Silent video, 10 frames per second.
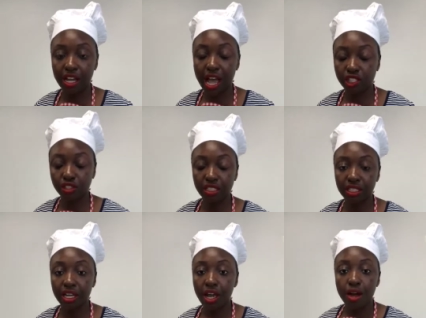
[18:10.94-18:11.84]

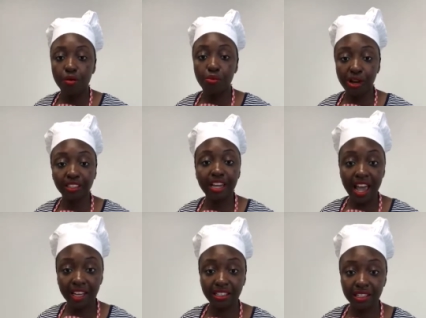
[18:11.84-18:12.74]
actually boil an
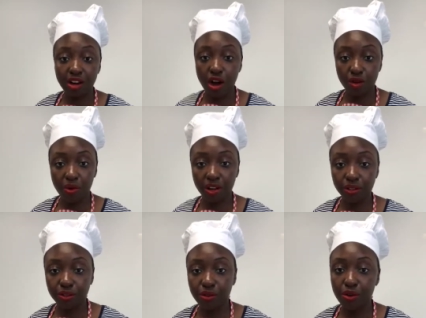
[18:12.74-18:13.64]
egg in that hot
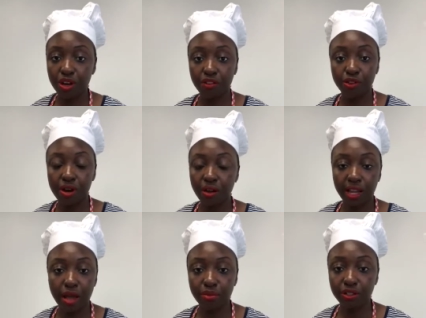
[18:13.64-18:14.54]
water, or if you're out
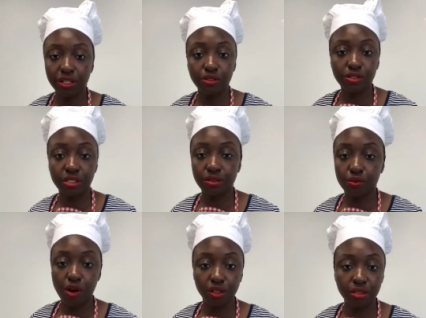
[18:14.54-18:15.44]
camping, you can use the
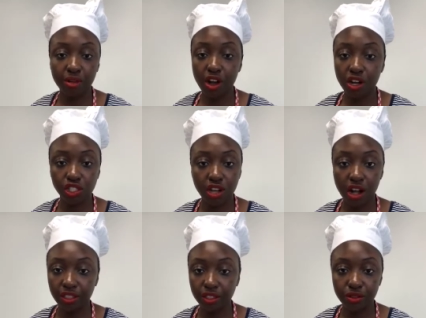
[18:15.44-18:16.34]
water to make hot
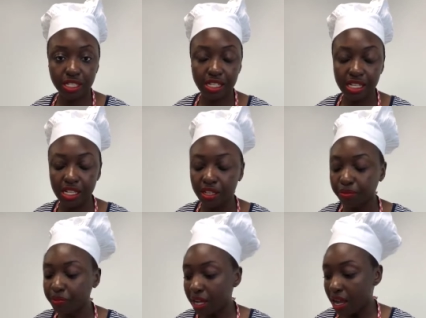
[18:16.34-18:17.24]
chocolate or tea.
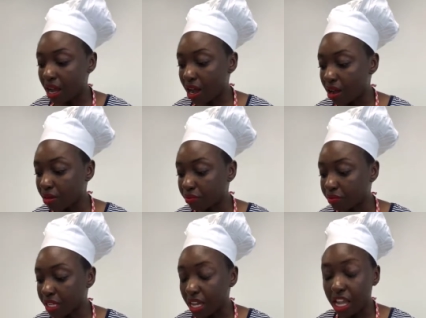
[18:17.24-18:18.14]

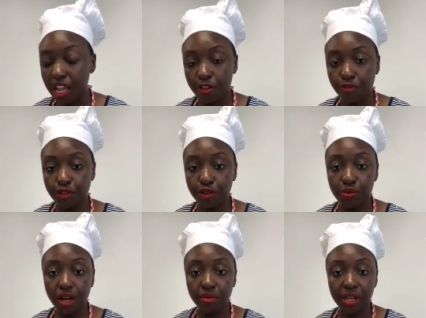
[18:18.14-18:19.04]
If you
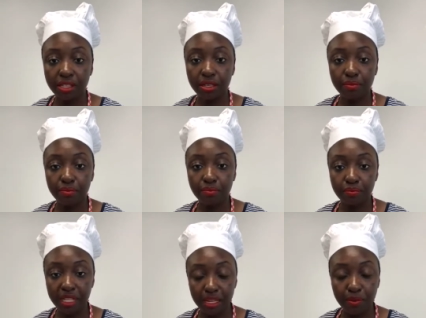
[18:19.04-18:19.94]
wanna make
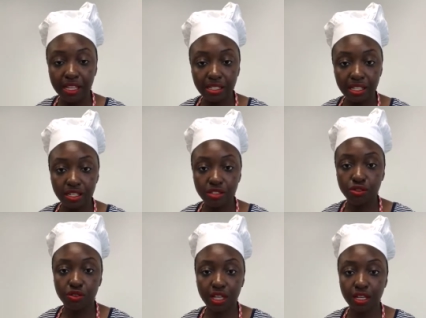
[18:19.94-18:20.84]
mini pizzas,
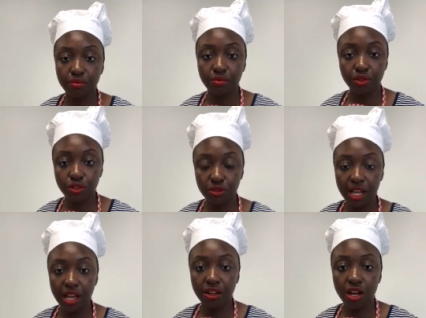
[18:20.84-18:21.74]
you can do
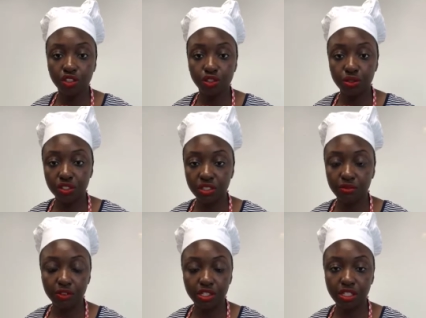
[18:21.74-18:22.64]
that under
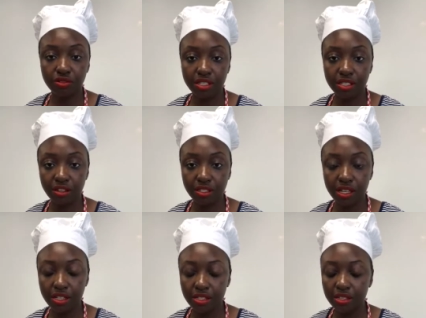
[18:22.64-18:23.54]
250 degrees
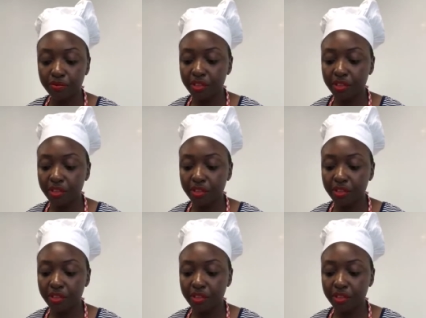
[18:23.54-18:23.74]
Celsius.